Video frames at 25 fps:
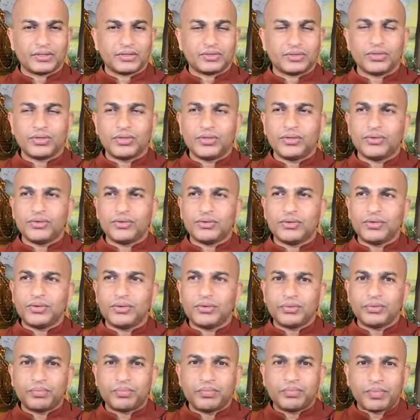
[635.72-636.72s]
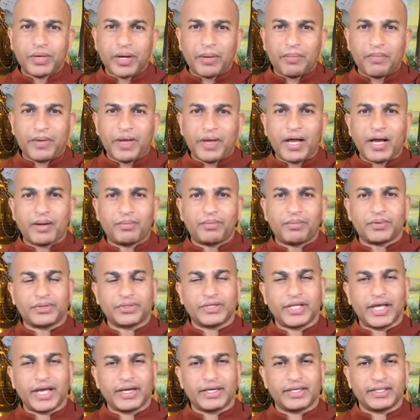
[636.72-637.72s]
So you prepare
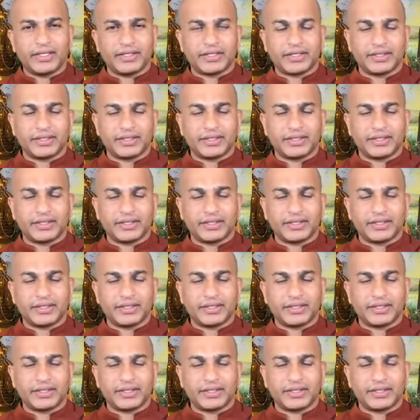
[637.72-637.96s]
for that.